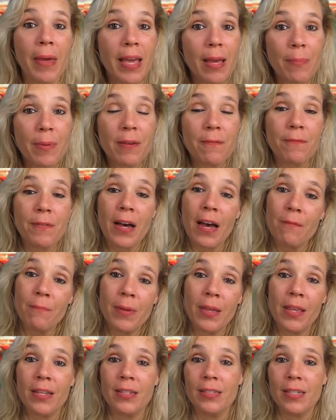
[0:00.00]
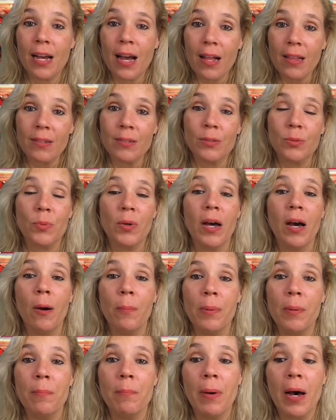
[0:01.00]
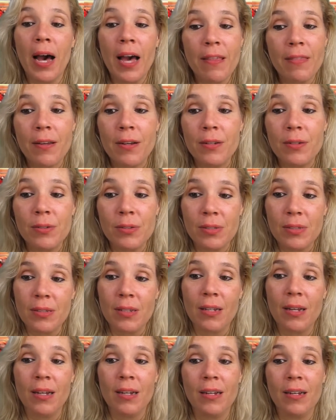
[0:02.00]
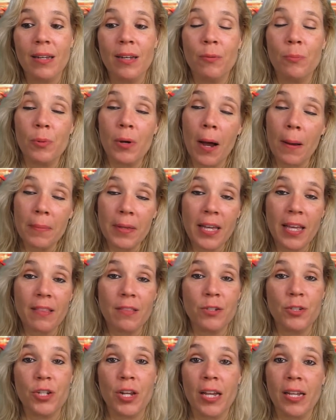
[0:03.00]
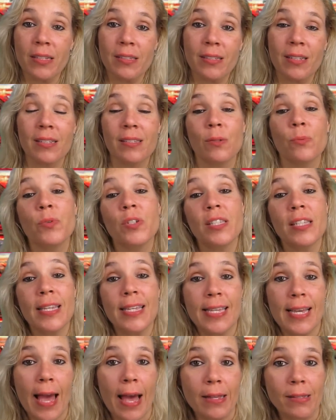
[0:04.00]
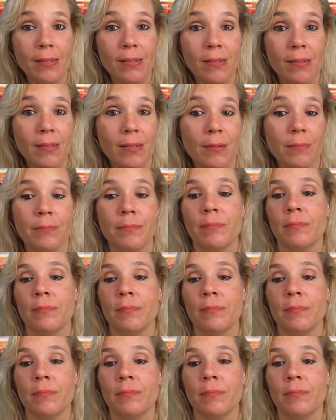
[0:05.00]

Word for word: Maybe $5 million will help him buy those. Uh, he'll probably get the chance because it was a yes.